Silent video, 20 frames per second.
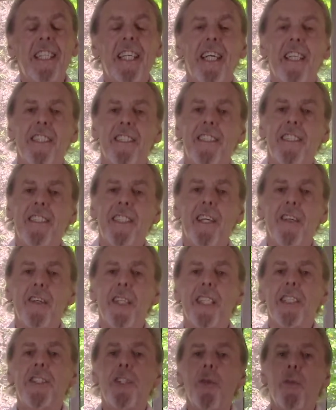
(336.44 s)
And so
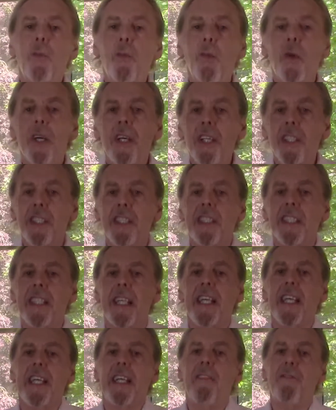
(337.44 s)
it's the worst
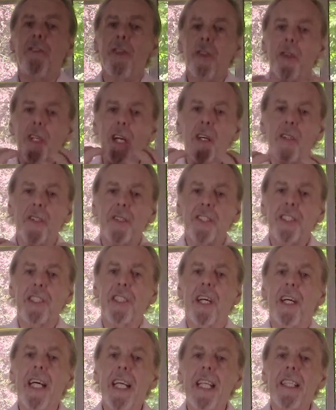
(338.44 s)
thing if you go
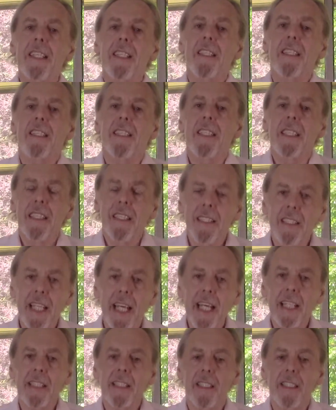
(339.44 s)
silent,
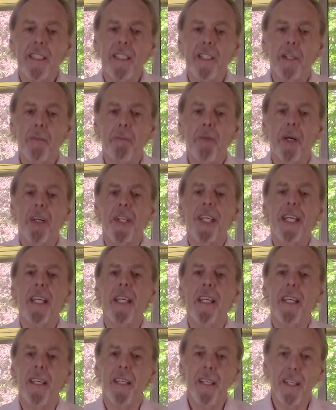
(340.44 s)
tense your
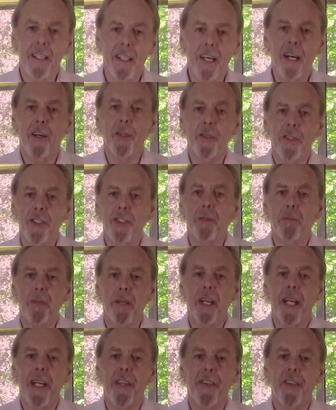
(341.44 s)
body, and hold your
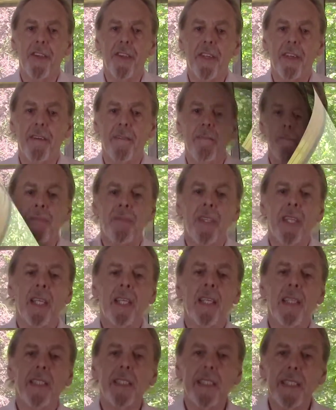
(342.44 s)
breath.
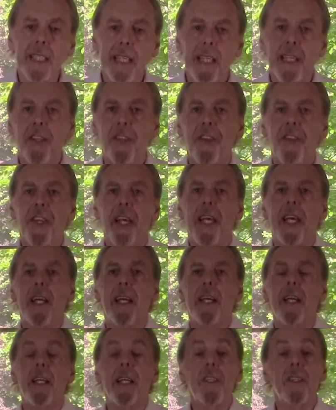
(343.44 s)
Sixth
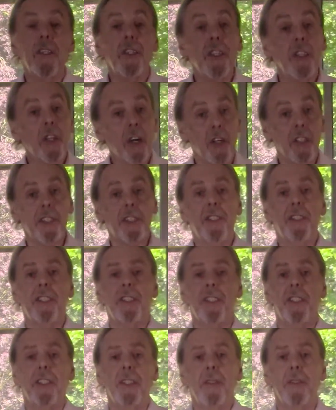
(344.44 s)
thing not to
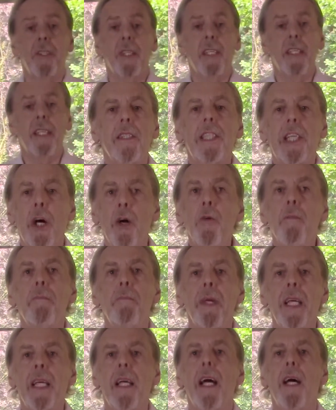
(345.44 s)
do, don't
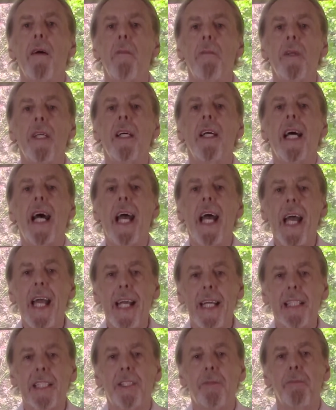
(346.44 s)
become an
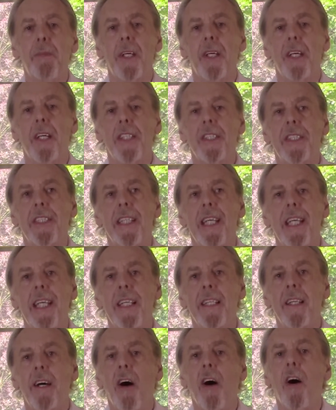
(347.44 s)
expert
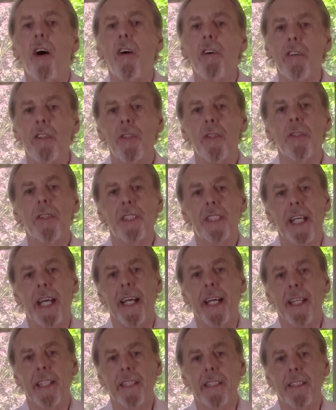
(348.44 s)
in oral
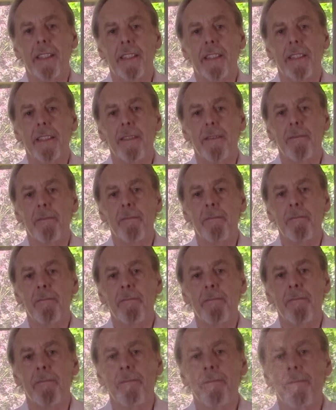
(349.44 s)
sex.
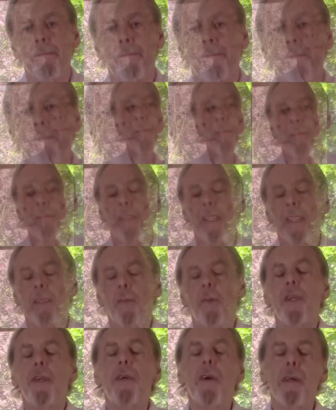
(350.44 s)

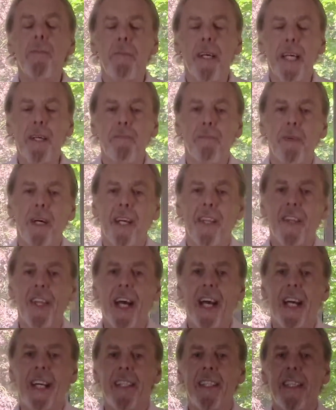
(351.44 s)
What do I mean by
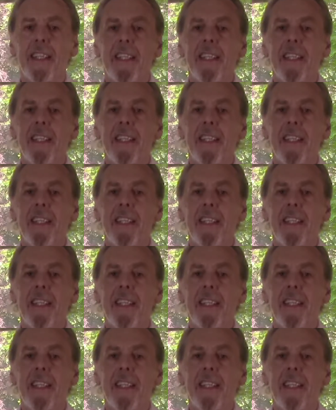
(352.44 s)
that?